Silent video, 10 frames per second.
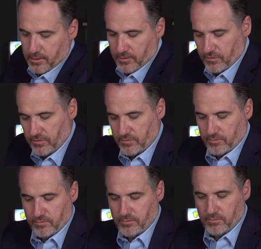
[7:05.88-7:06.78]
Let's
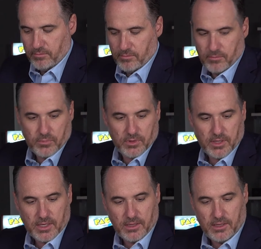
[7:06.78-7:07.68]
put
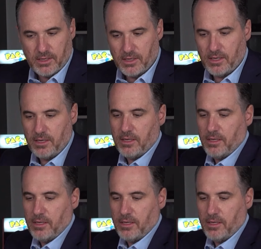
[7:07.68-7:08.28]
that there.